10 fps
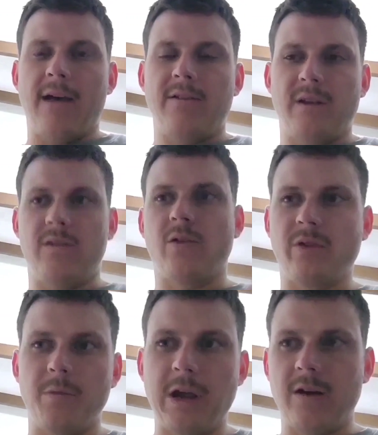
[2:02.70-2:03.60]
pass. And
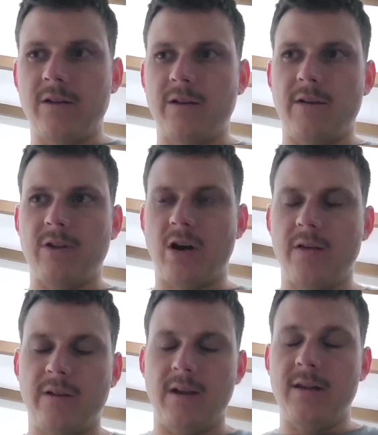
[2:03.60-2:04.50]
so some characters
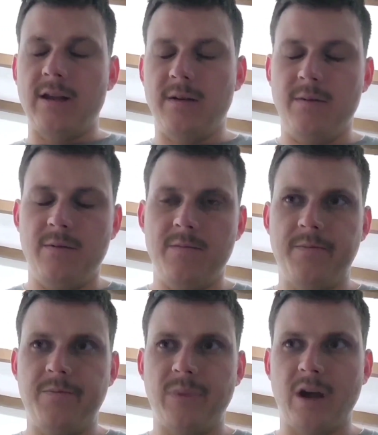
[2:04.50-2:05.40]
have cards that
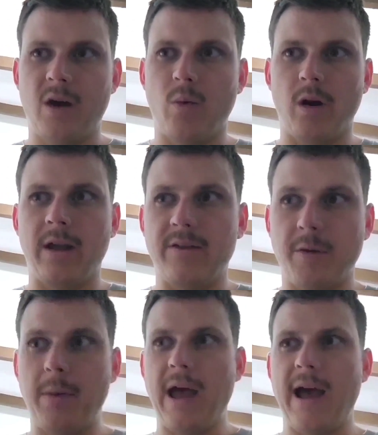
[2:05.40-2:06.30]
can
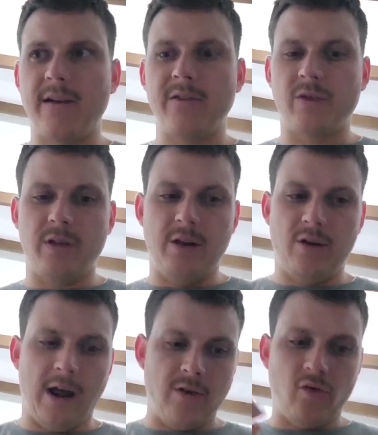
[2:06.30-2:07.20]
work as a pass so
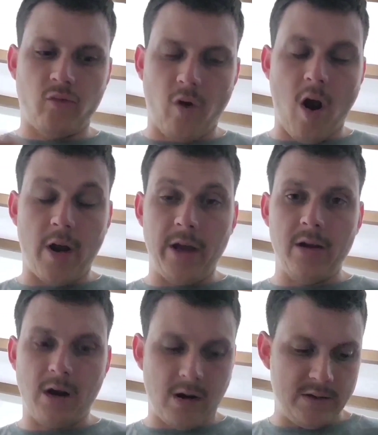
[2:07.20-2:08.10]
that you're not
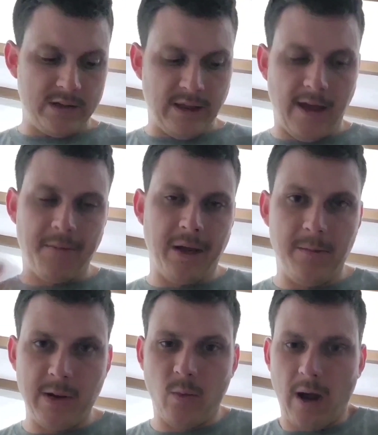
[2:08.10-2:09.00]
drawing cards, and
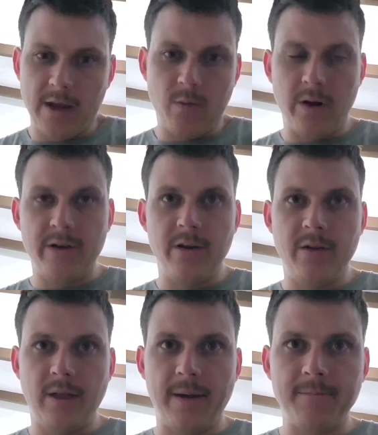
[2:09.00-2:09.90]
that may be why you
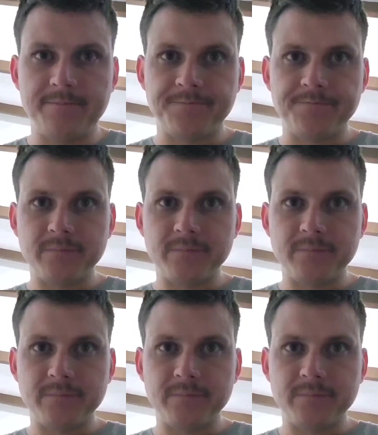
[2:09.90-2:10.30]
want to do that.